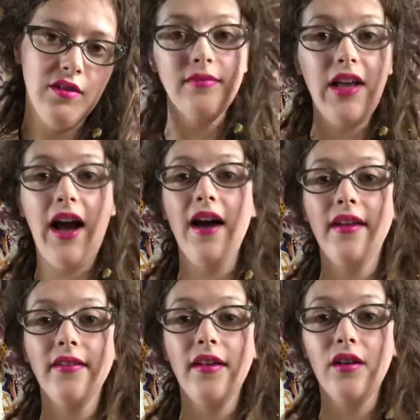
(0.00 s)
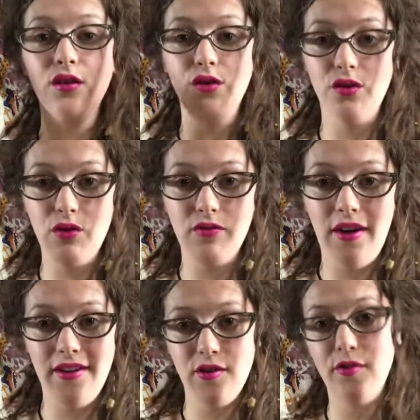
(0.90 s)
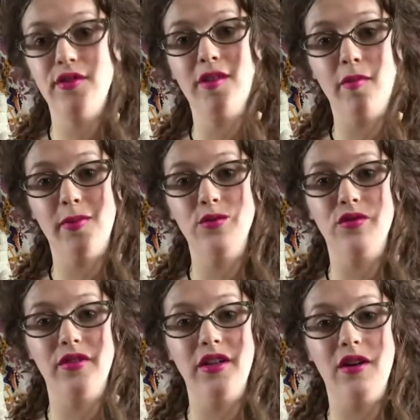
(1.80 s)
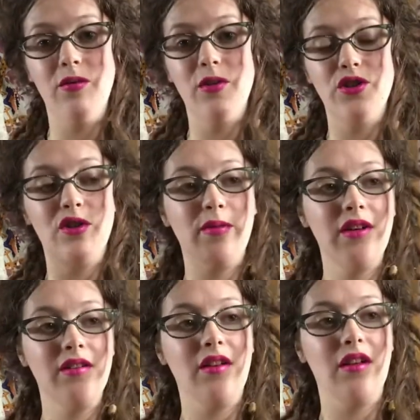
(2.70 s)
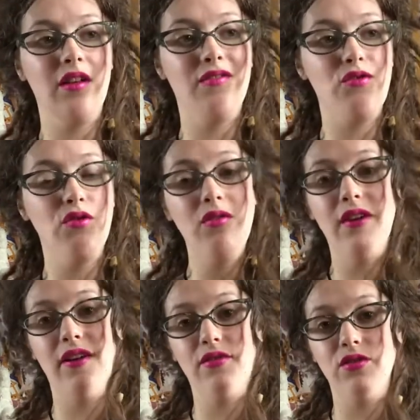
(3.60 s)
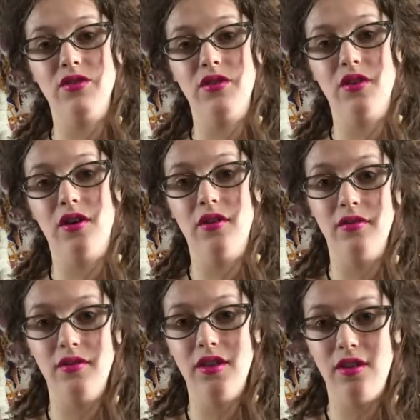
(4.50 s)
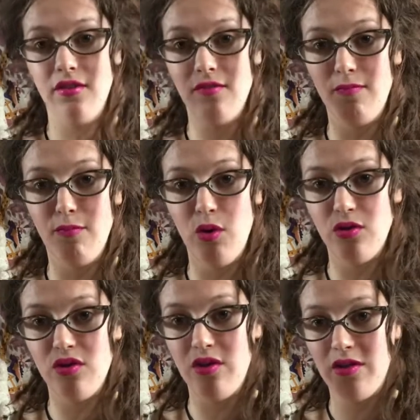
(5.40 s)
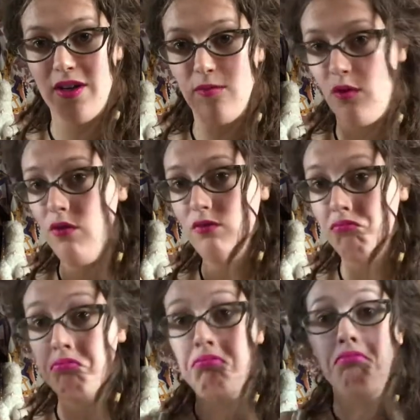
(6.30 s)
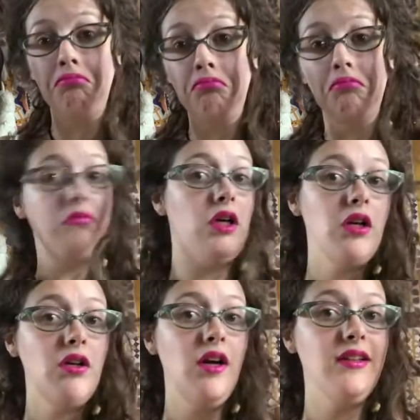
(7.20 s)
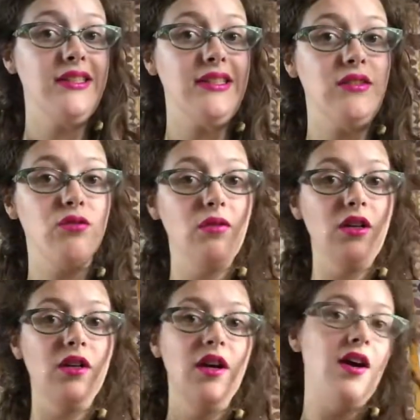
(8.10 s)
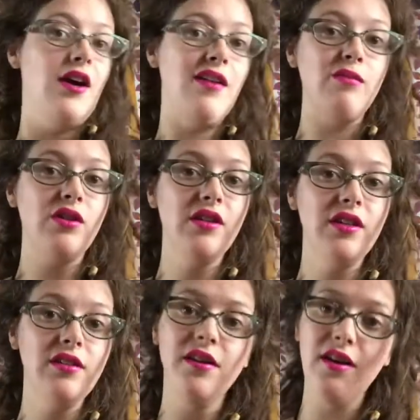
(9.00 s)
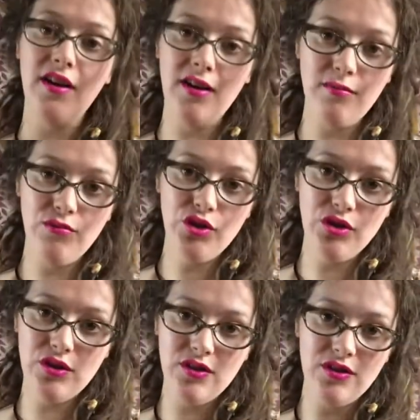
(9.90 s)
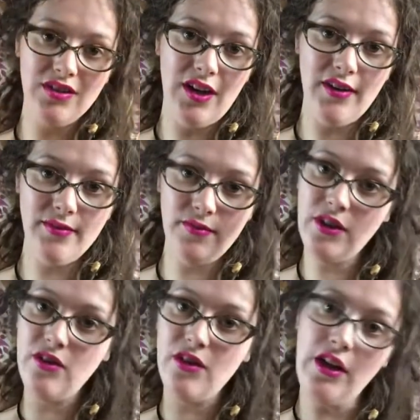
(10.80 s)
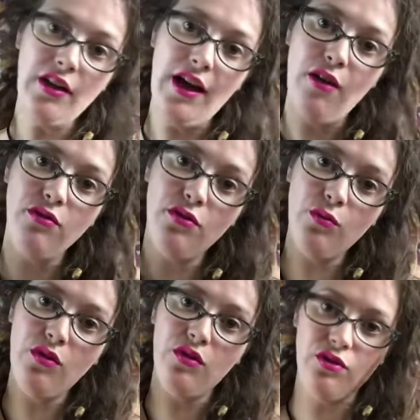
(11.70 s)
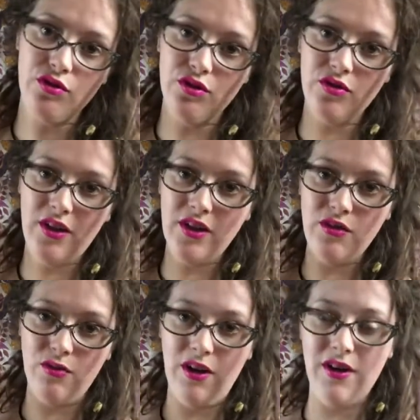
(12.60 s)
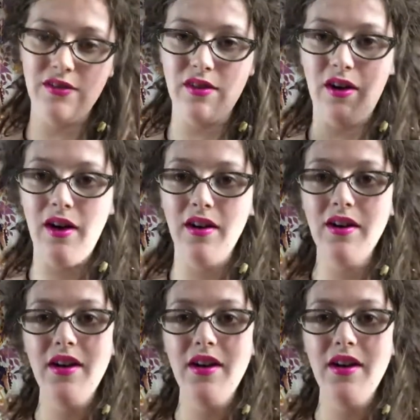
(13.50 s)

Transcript: Yeah, and then it'll notify you every time I post a video, which apparently if you don't have those turned on, it most of the time won't. I don't know how these things work. I'm learning. I'm just kind of figuring out the world, just like you guys are.